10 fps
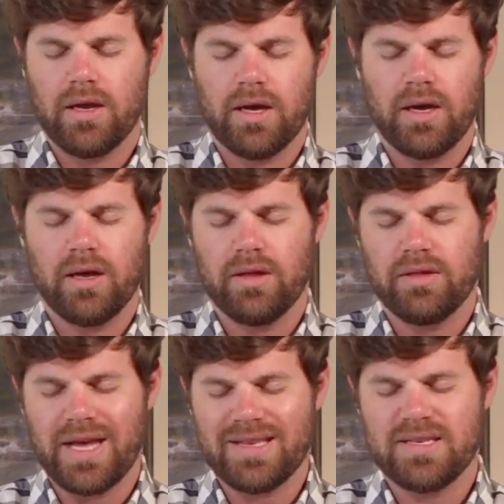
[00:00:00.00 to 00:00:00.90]

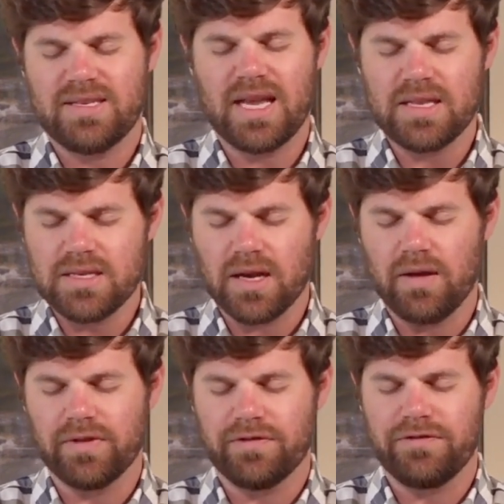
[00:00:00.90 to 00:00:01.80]
that sense
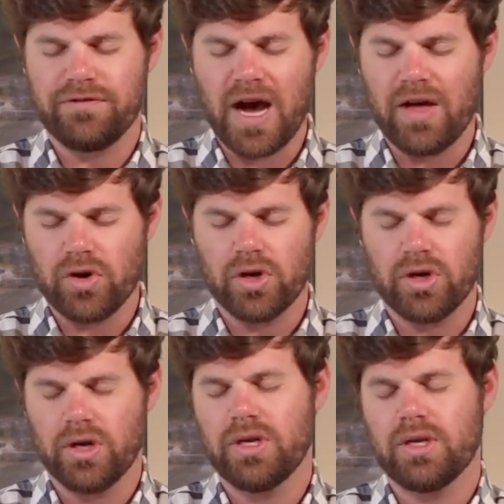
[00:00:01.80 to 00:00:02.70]
of
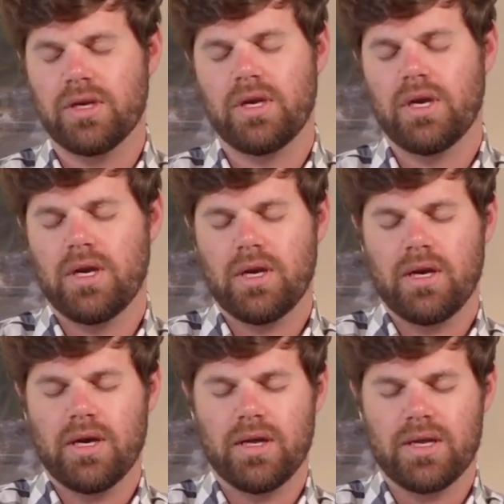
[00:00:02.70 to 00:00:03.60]
fatherhood,
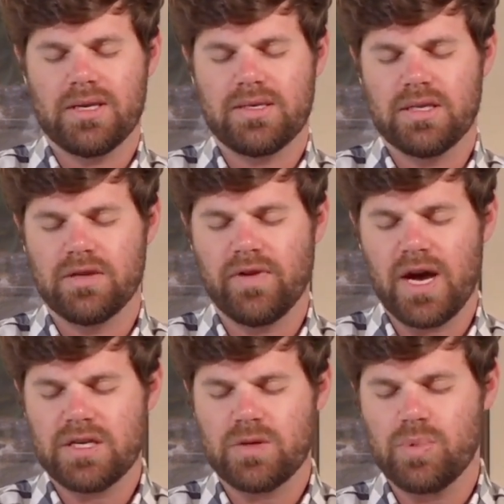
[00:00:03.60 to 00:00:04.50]
that sense of
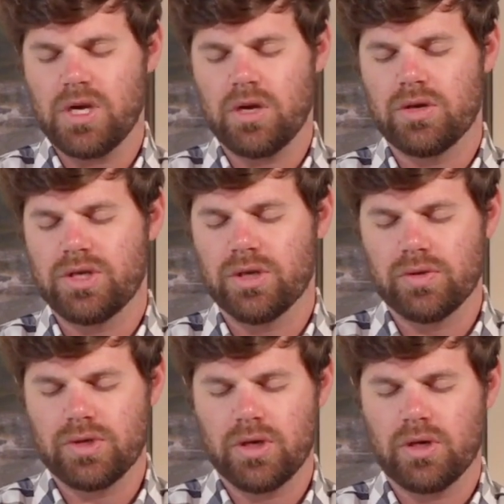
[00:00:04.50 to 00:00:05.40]
us being your
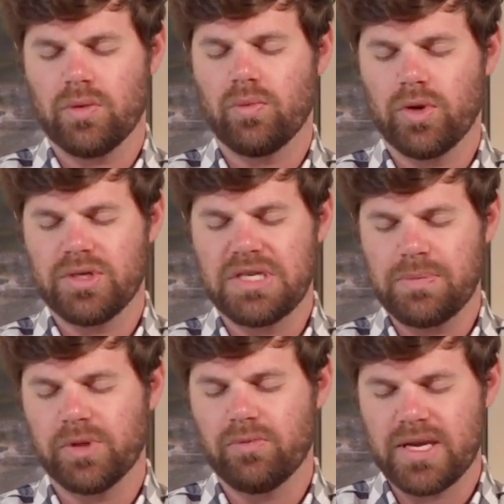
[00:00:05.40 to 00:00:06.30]
children would
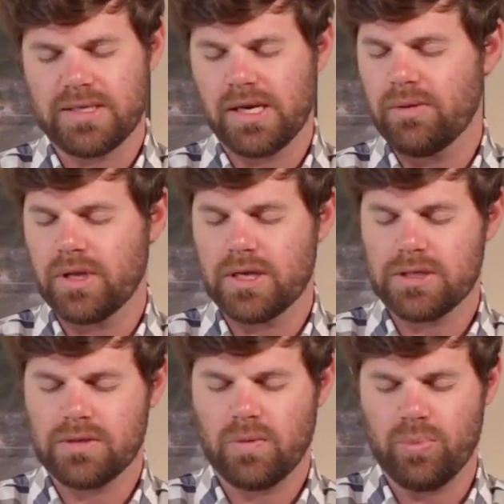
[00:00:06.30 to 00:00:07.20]
deeply resonate with
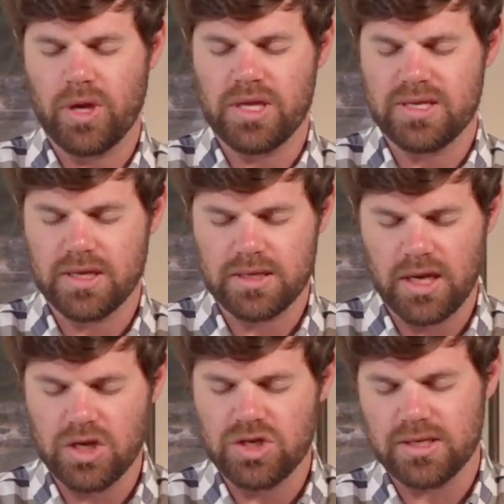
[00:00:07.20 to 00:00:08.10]
us. We pray these things
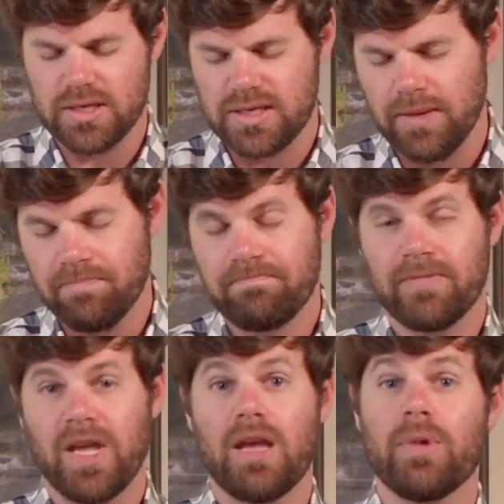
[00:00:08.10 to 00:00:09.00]
in Jesus' name.
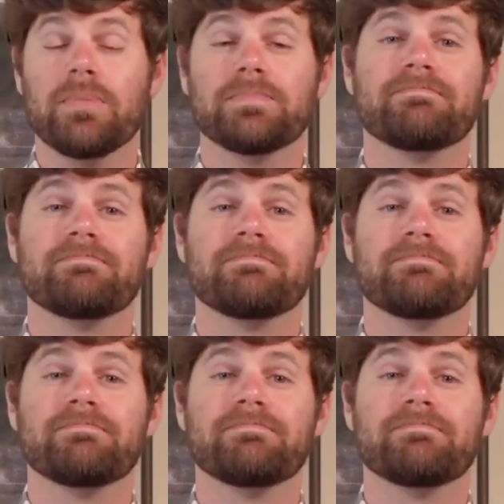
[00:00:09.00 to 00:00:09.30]
Amen.